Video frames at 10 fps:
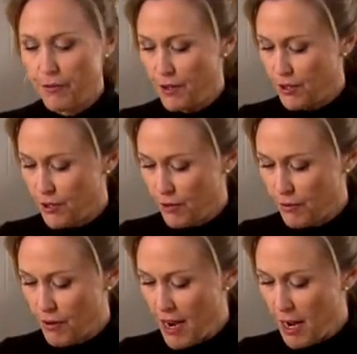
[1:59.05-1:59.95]
of your
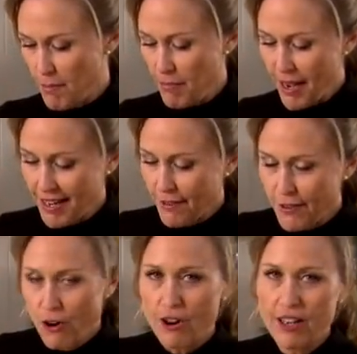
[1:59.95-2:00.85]
sofa arm. But if
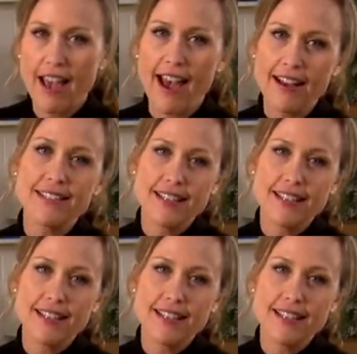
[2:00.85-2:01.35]
your cat